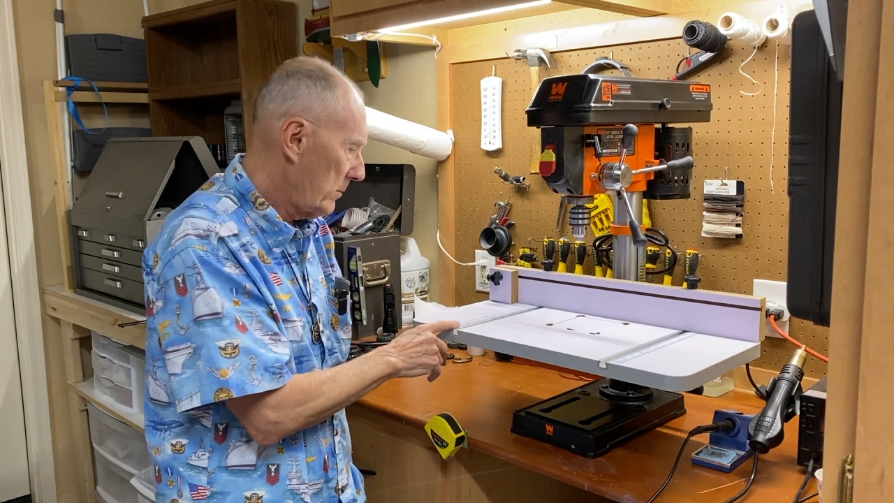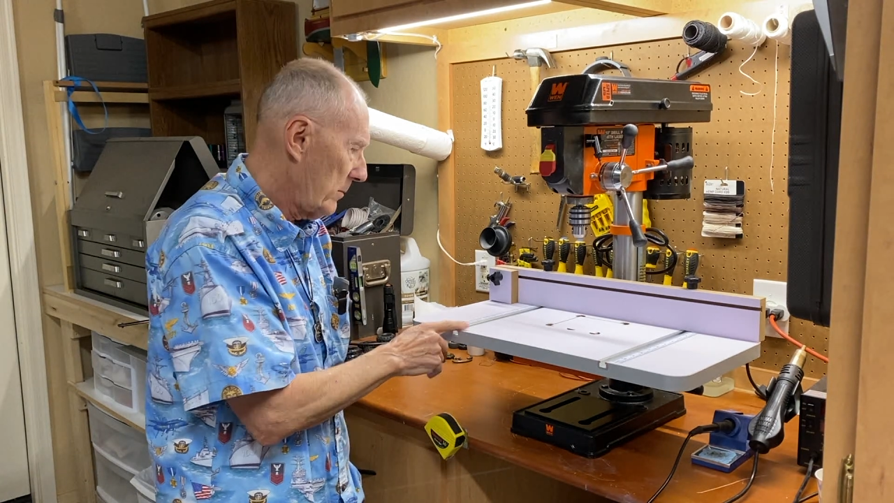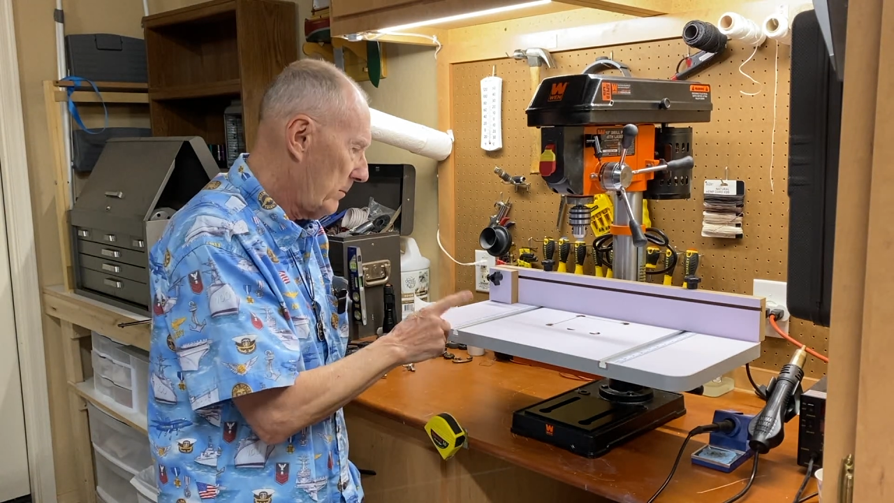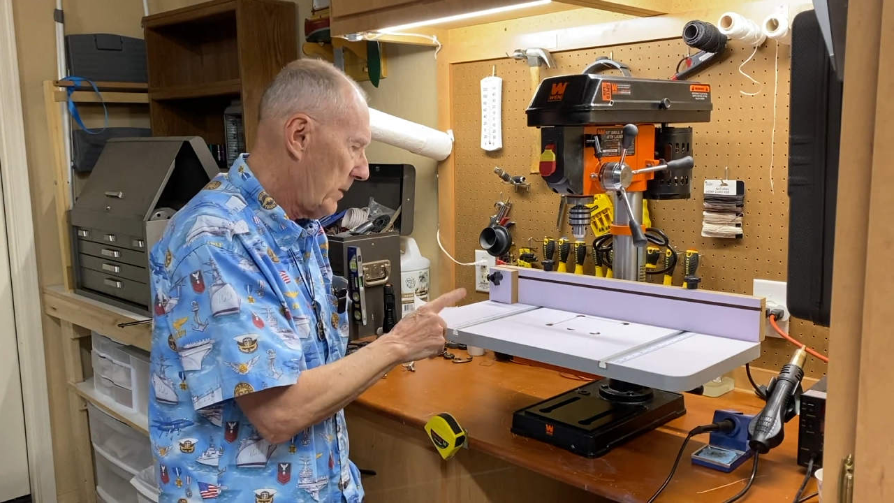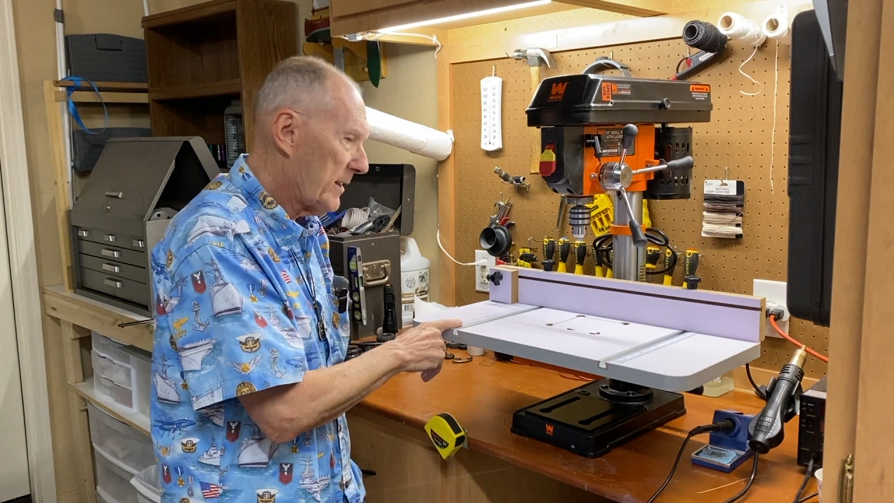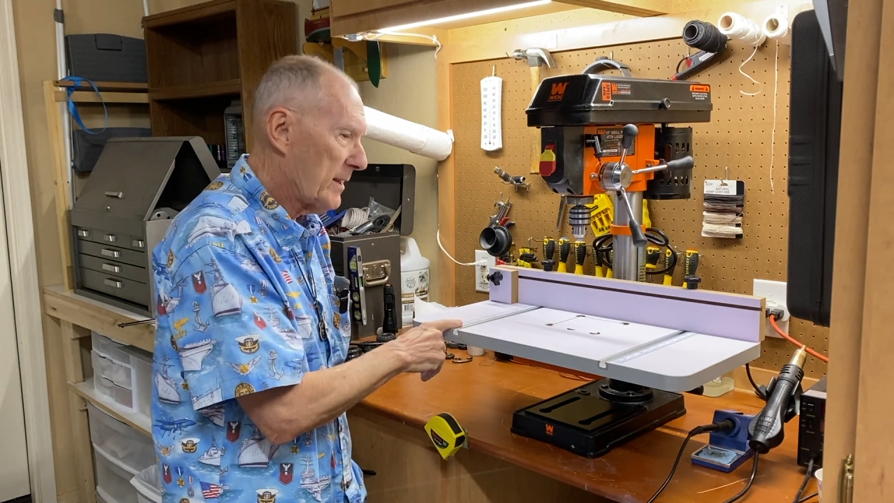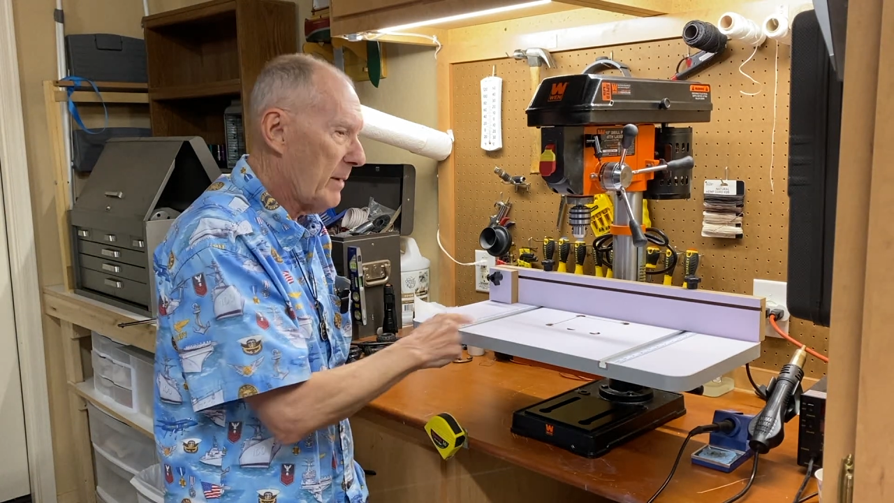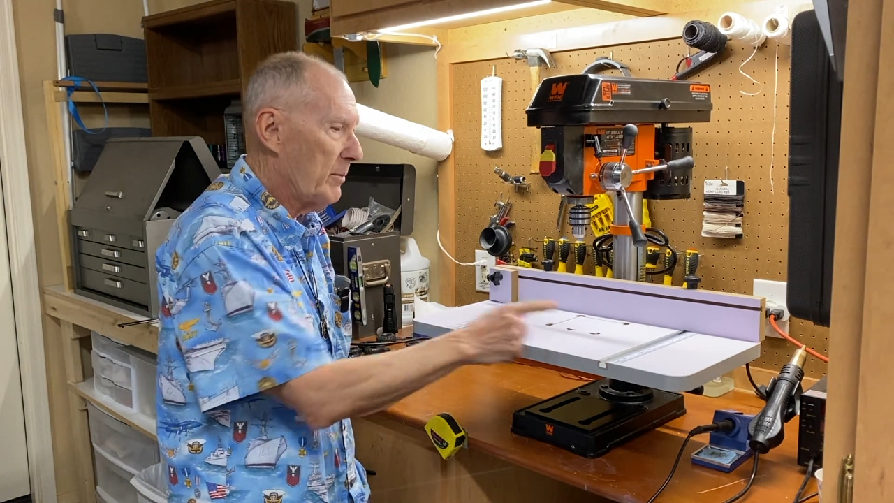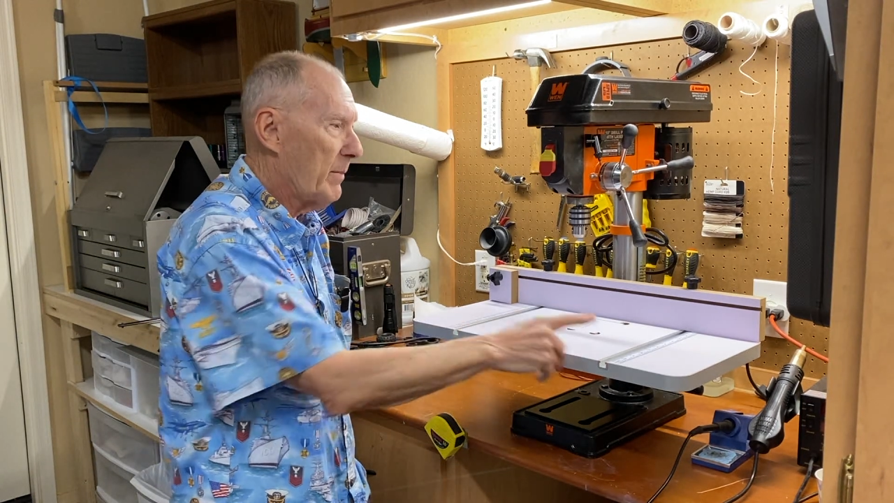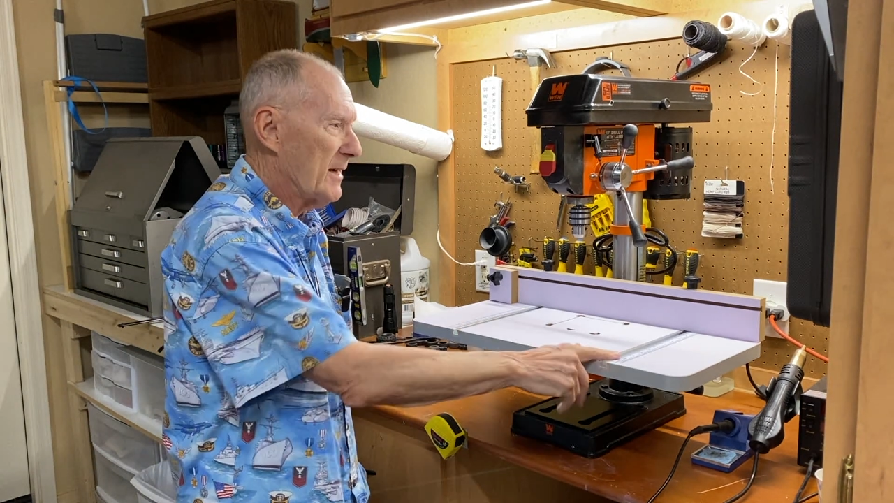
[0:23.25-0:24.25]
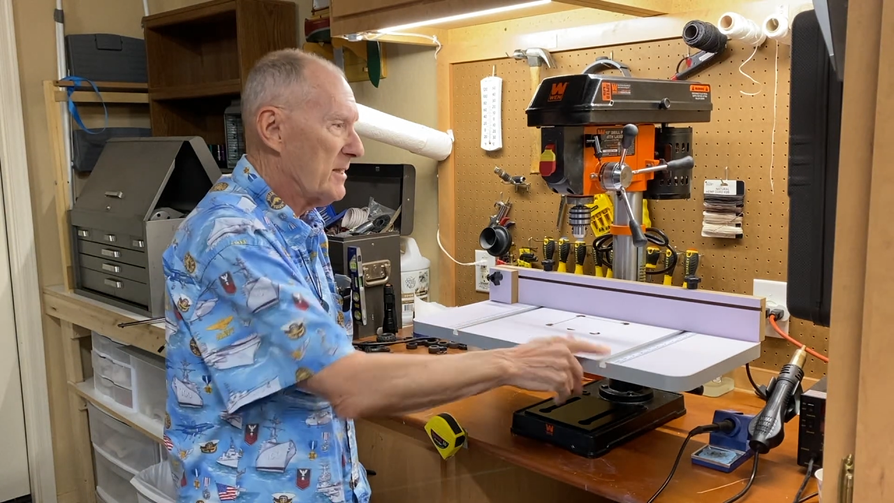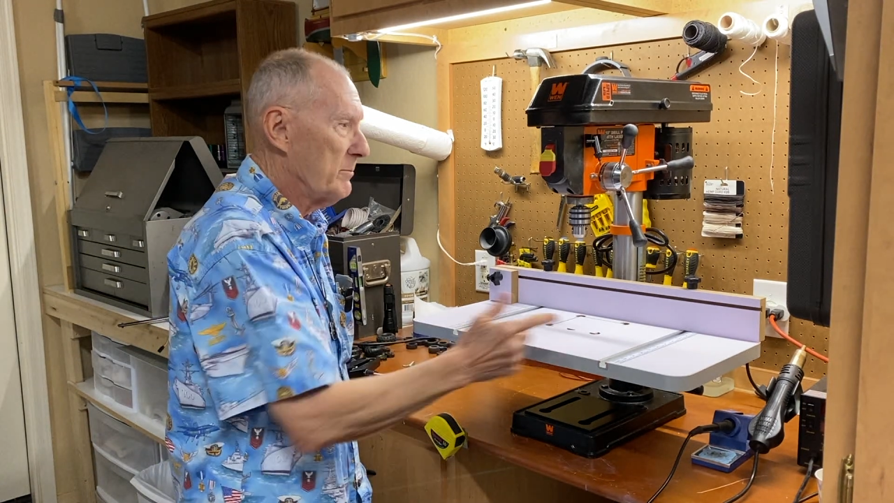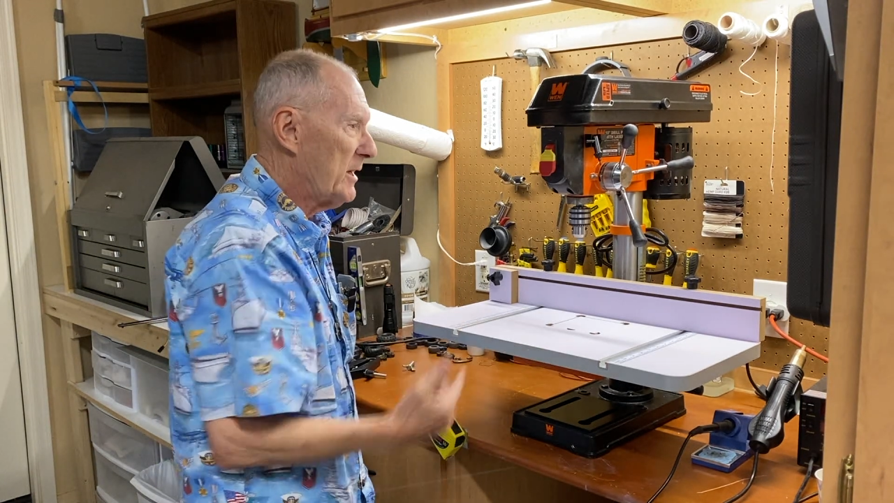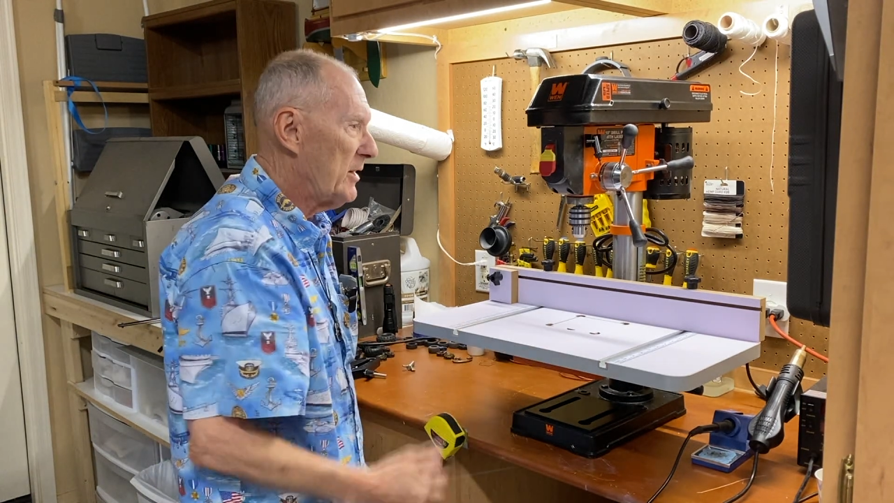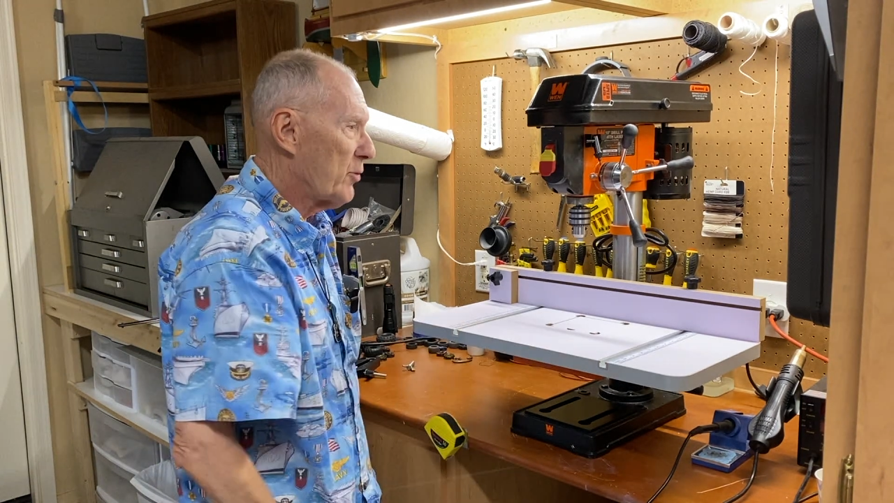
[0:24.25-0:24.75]
by the time you buy some
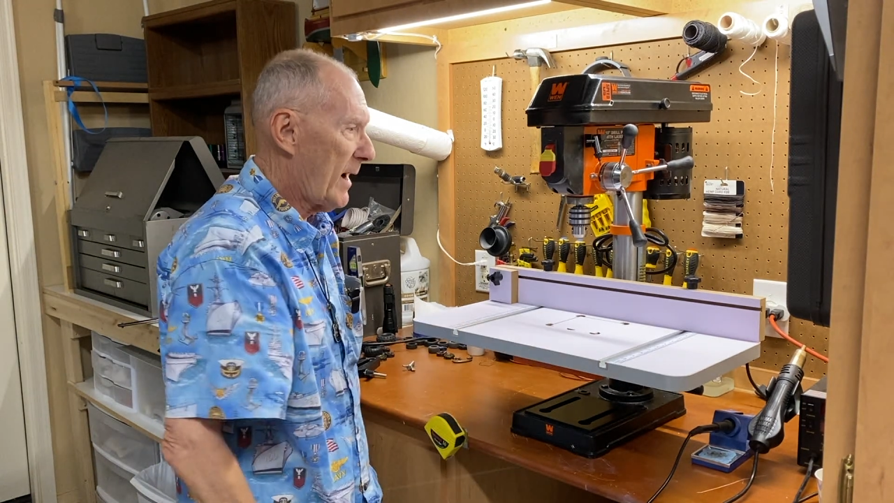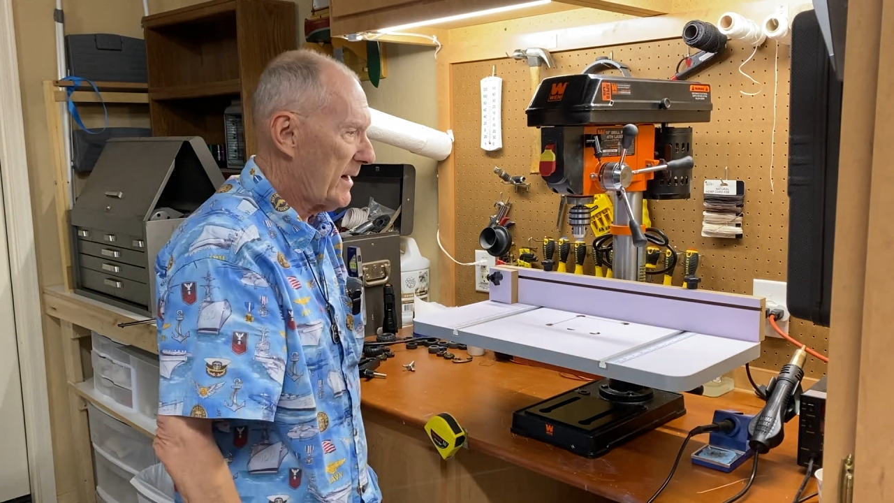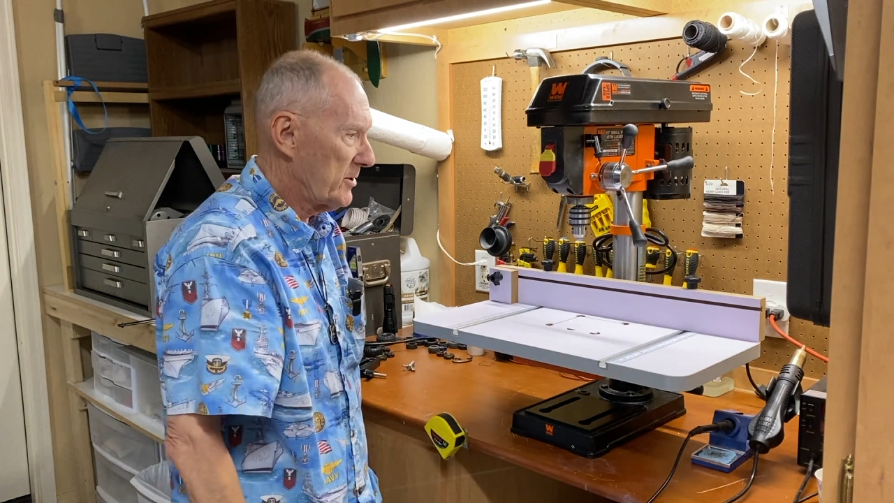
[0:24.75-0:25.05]
T-tracks